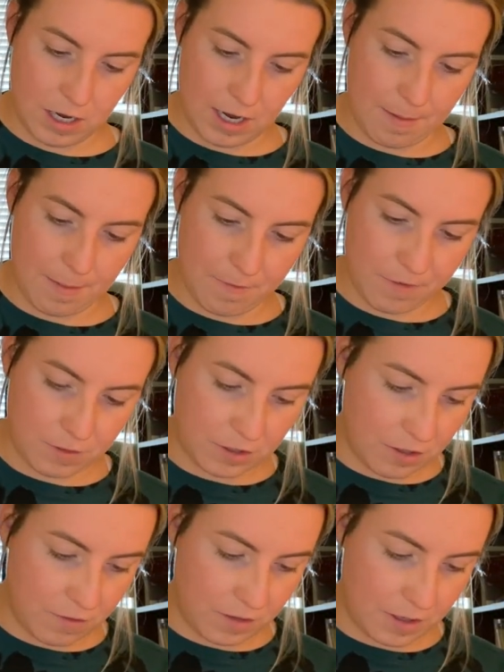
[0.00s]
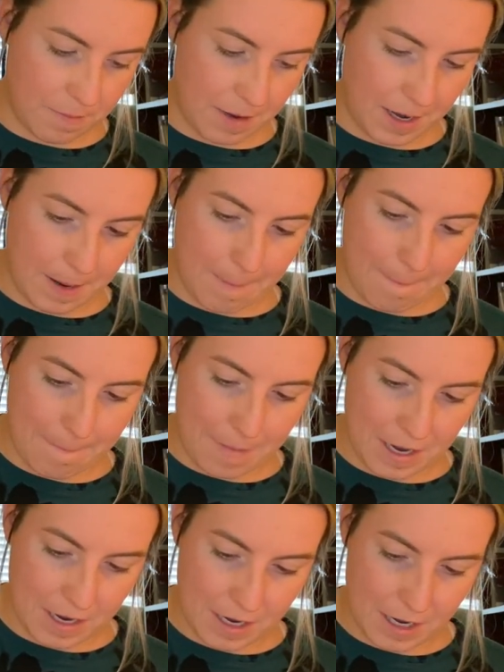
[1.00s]
I'm going to fold it over to make a
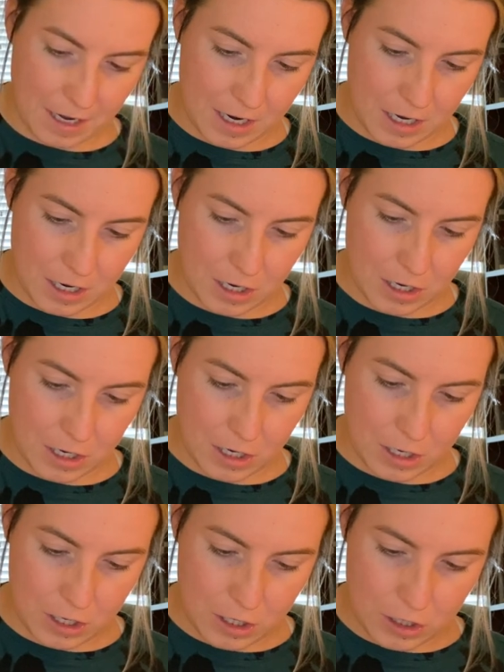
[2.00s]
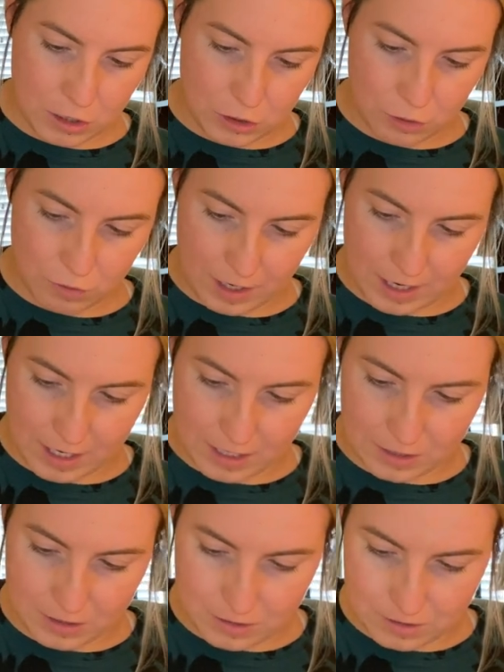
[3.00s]
big
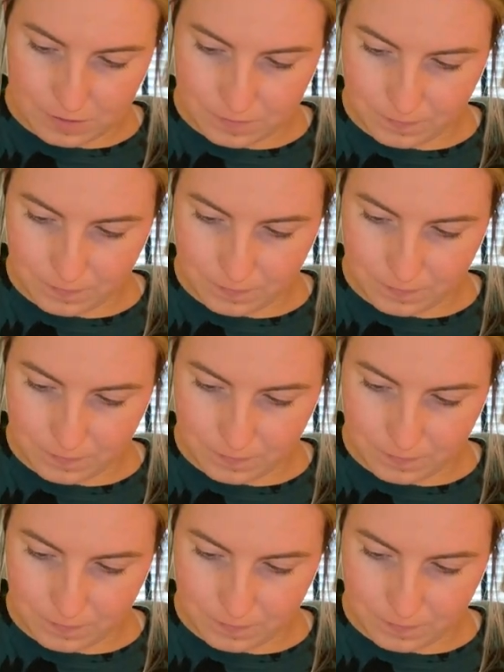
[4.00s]
triangle.